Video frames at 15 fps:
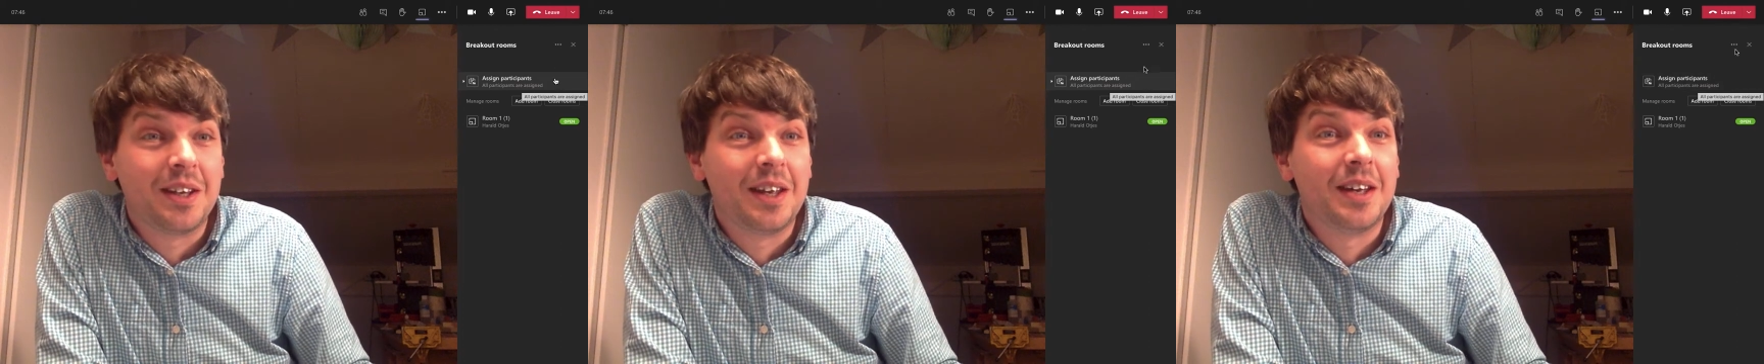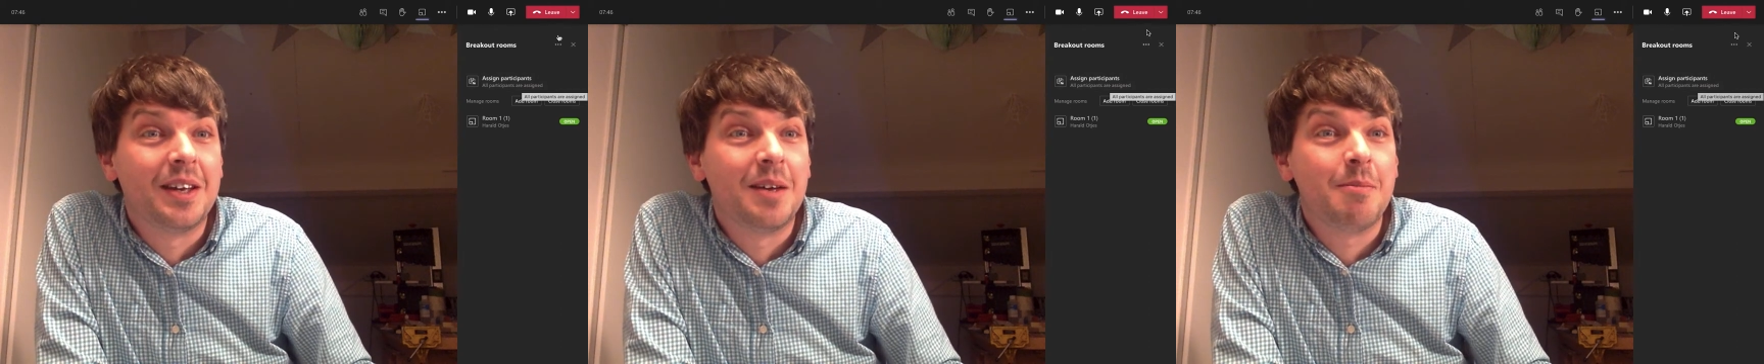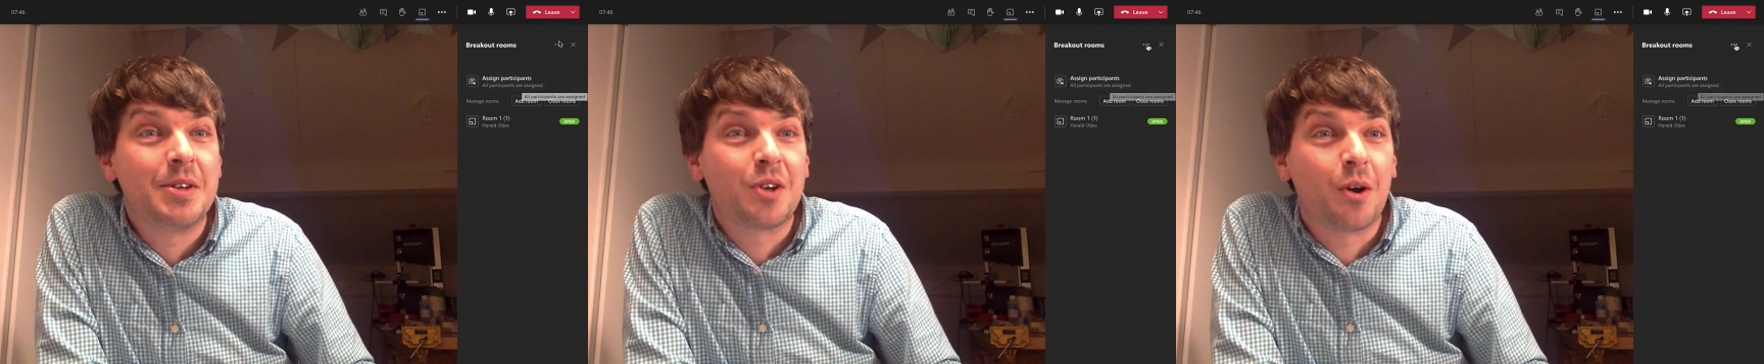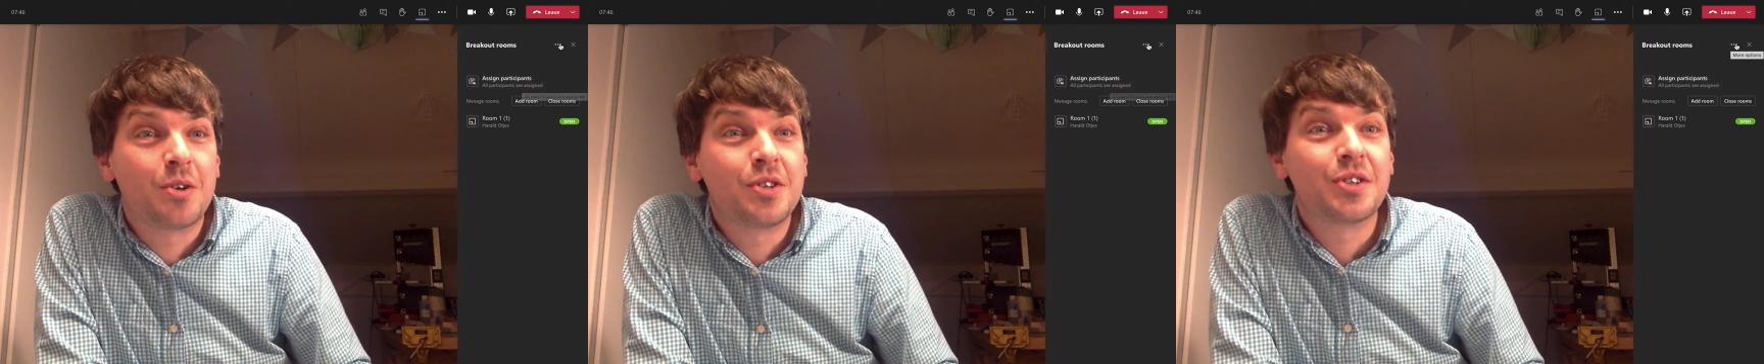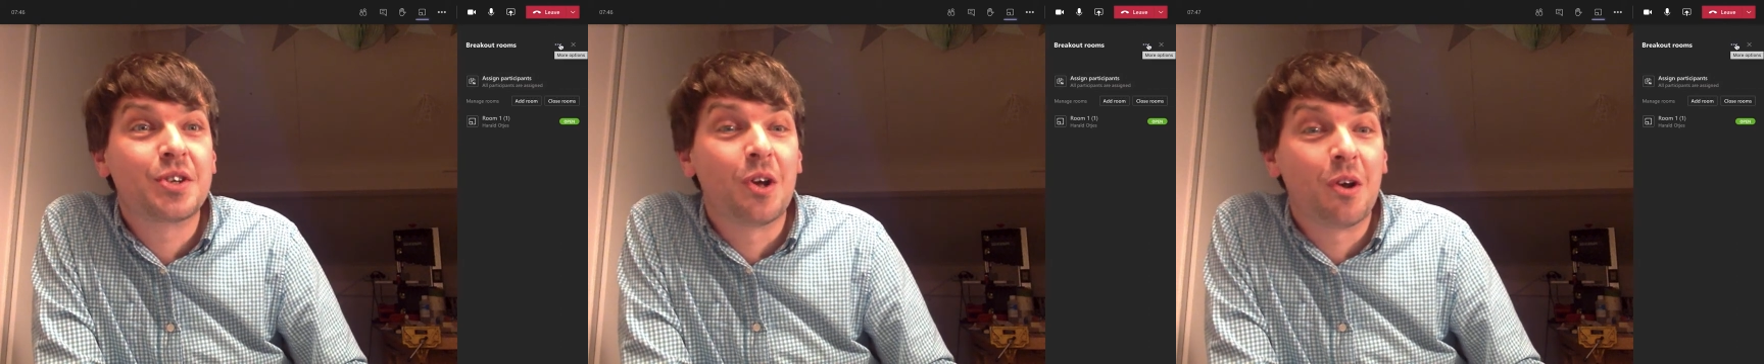Mr.
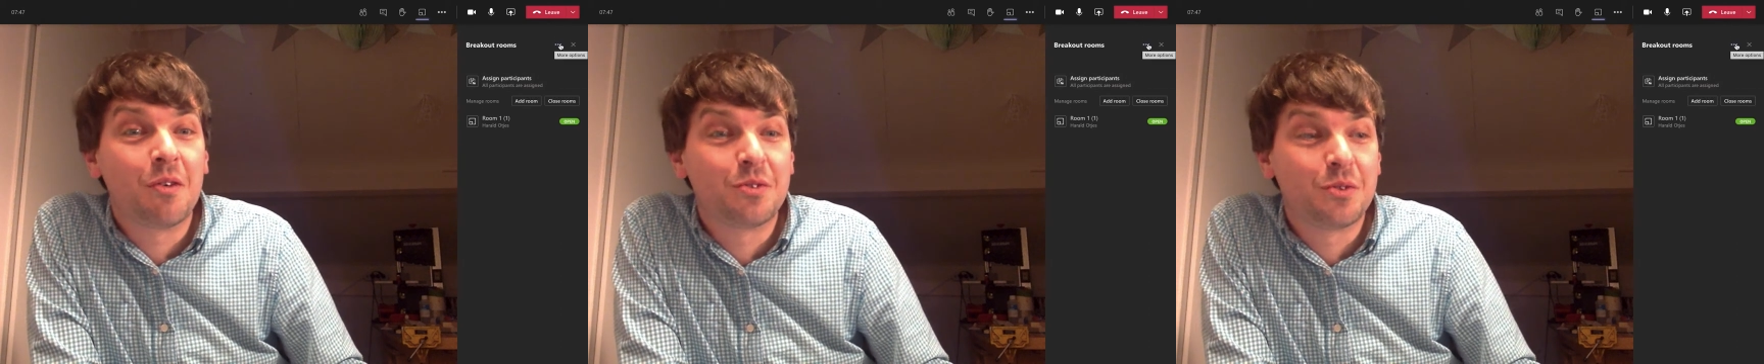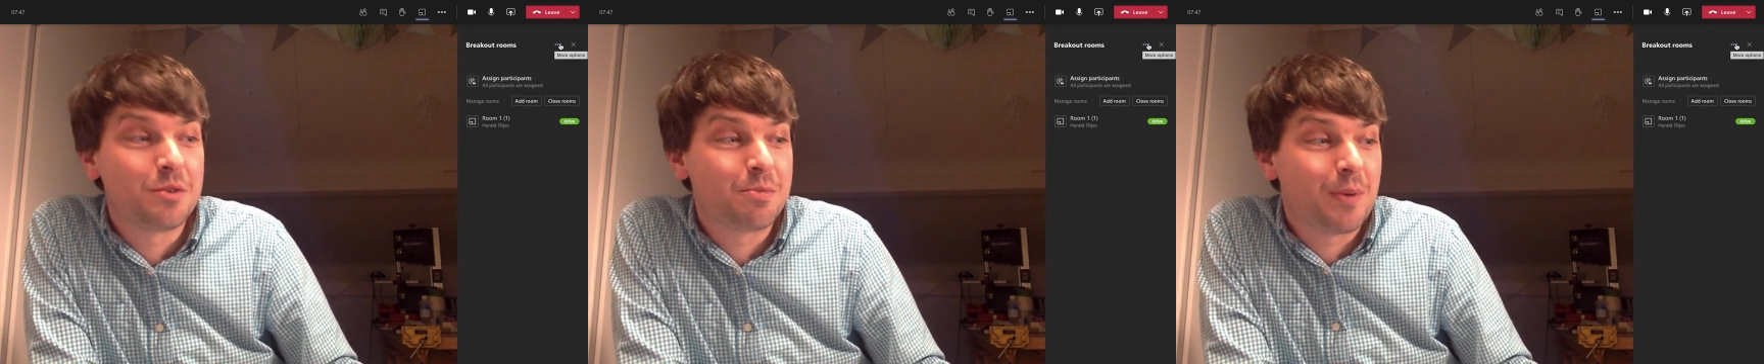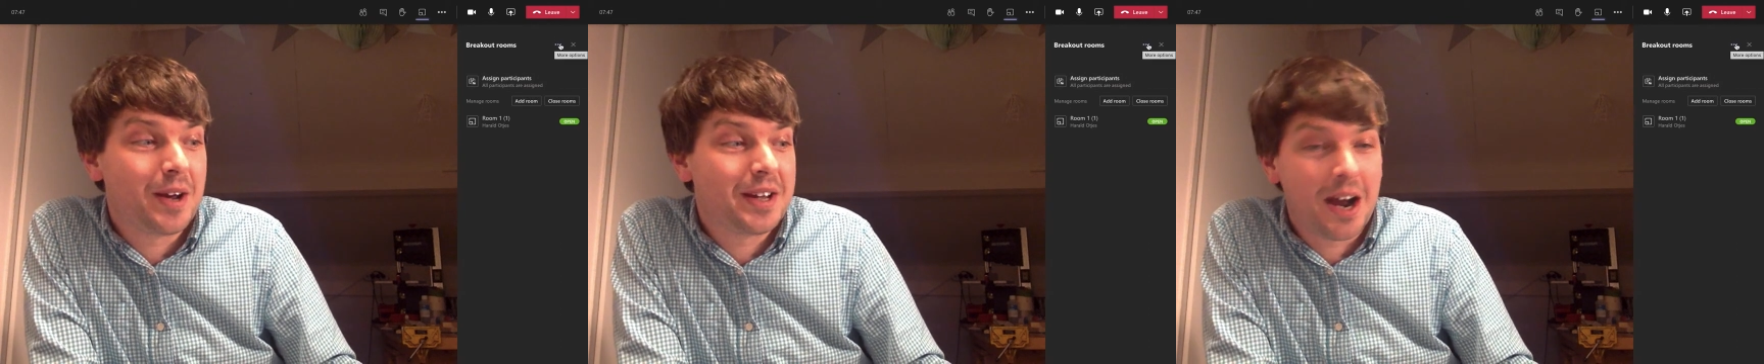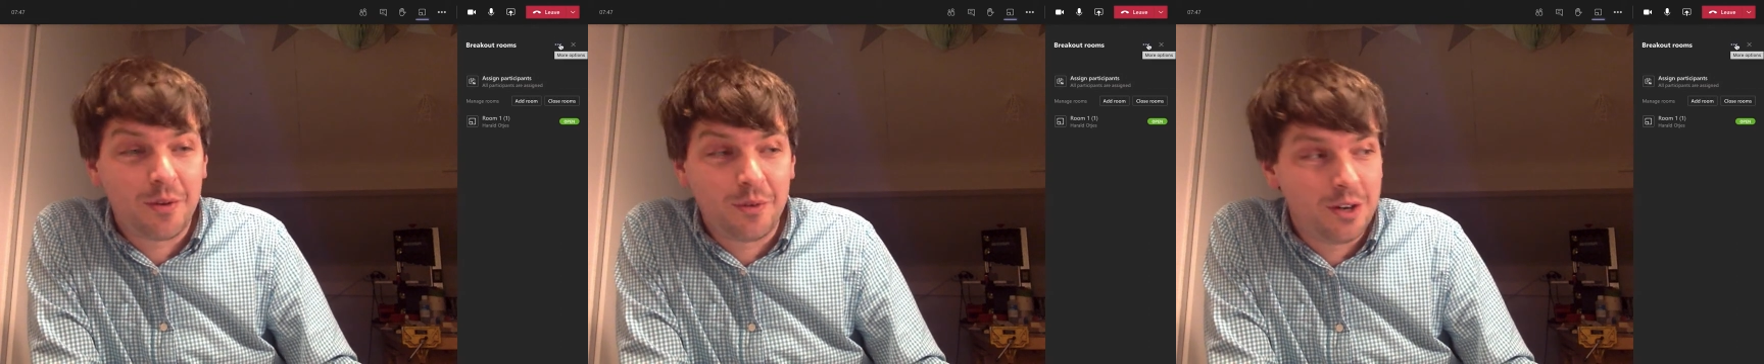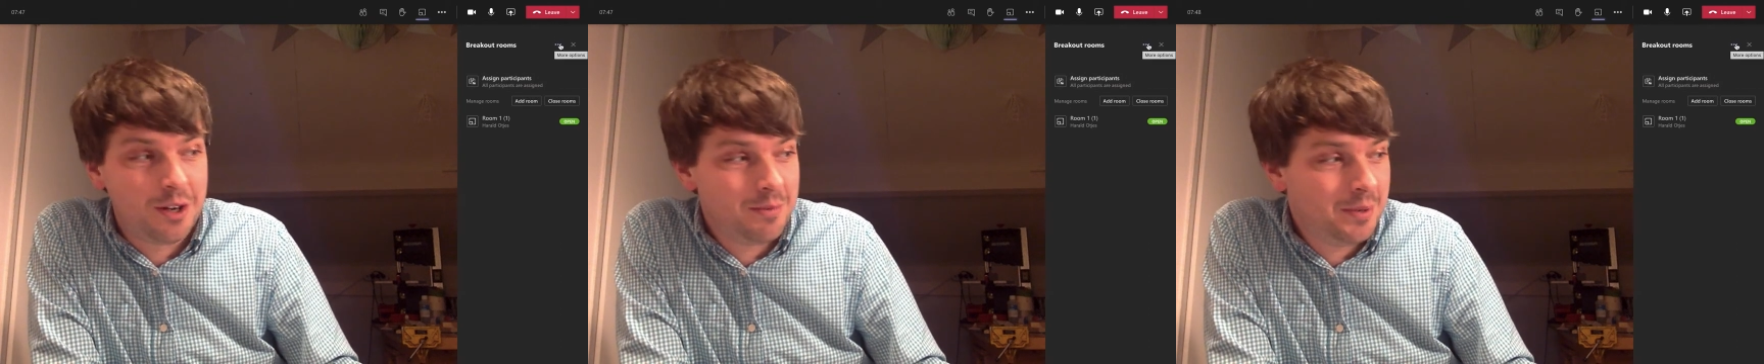Otchers has gone off to his breakout
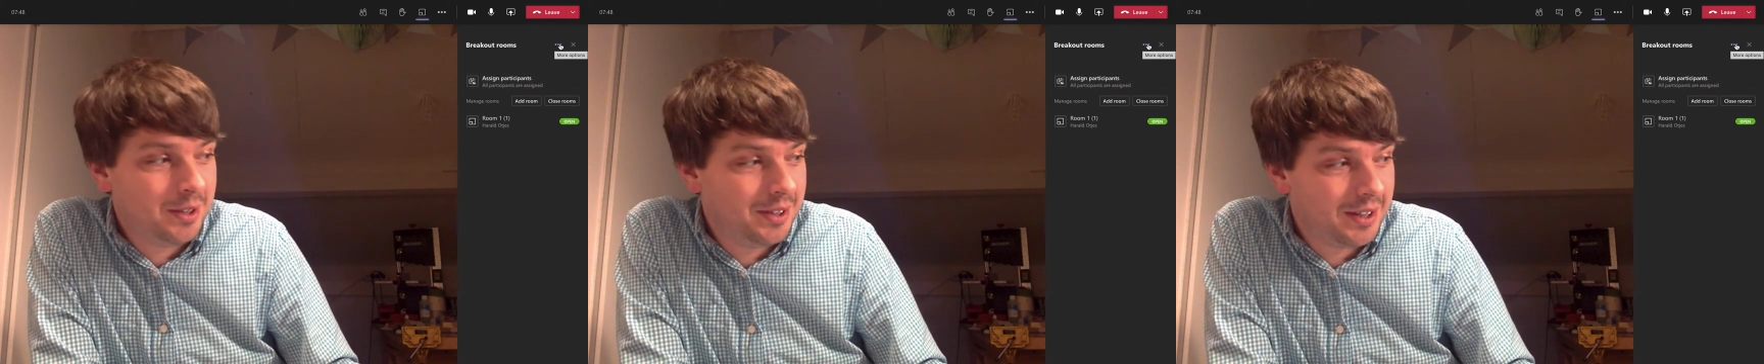room.